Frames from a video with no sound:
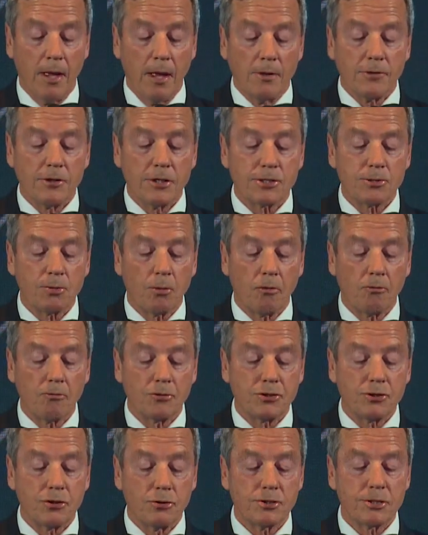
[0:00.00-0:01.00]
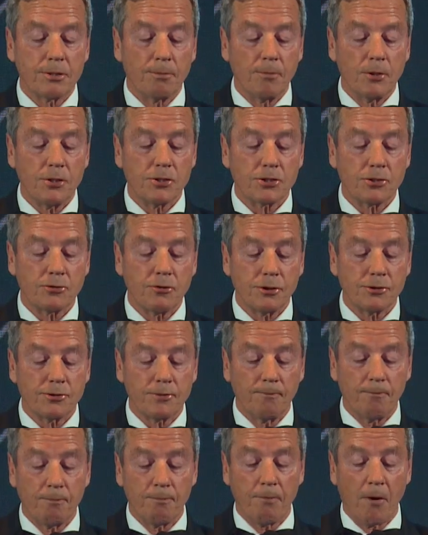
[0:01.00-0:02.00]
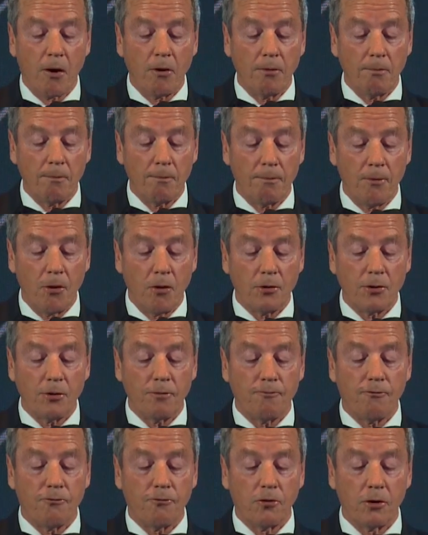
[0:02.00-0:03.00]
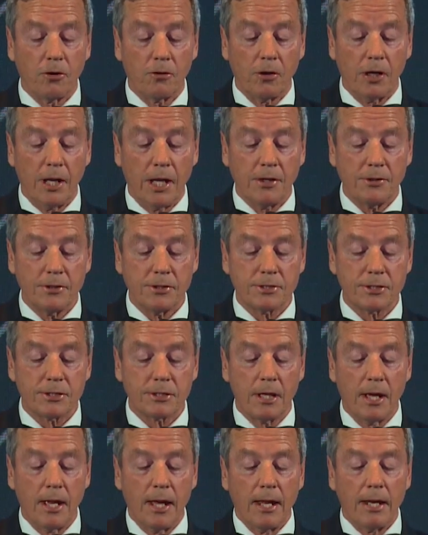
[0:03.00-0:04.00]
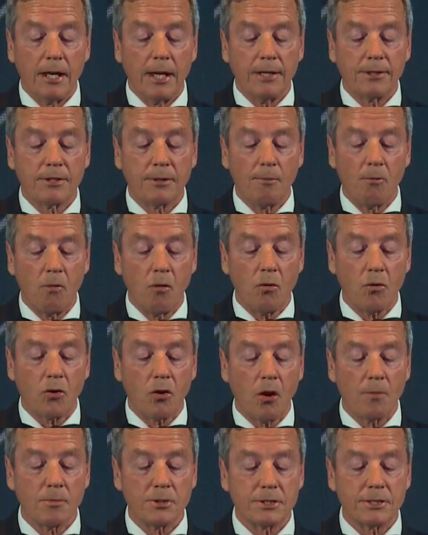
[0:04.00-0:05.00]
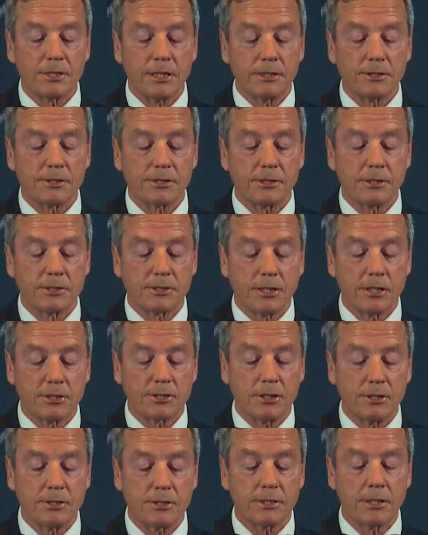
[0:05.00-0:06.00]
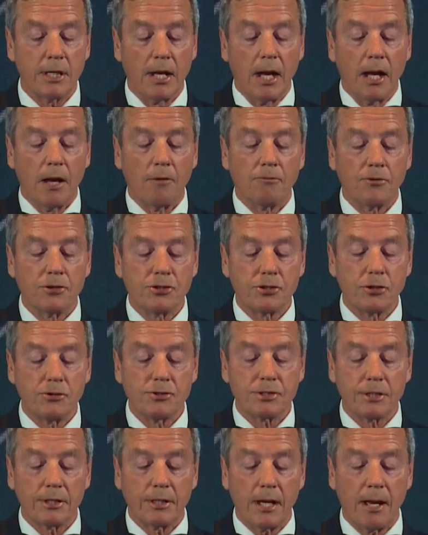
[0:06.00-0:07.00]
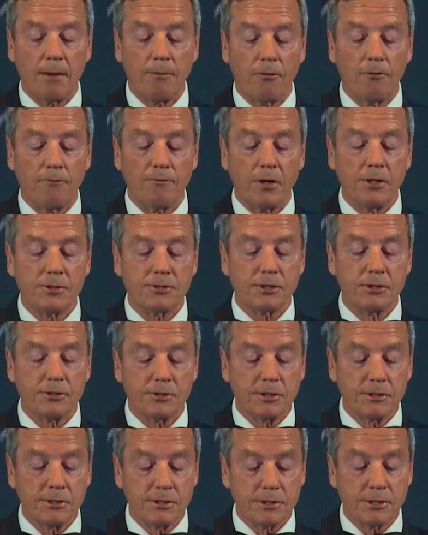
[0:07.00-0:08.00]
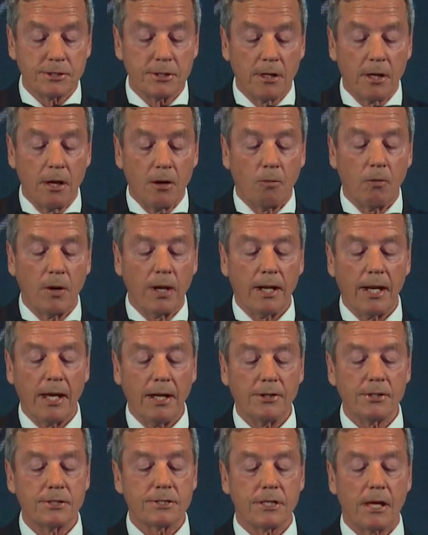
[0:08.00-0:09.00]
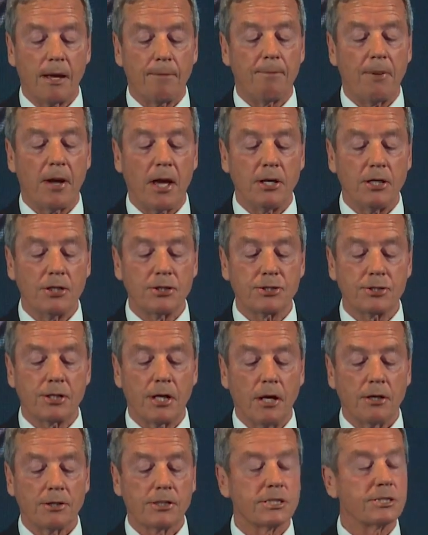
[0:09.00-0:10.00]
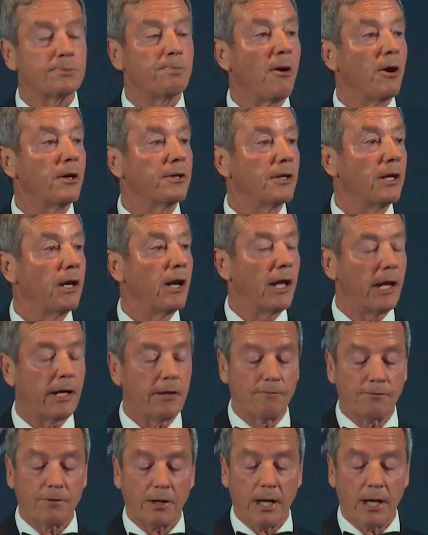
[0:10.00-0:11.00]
This will reduce administration burden for lenders, lead to more common sense decisions, and reduce the number of instances where lenders are punished despite a lack of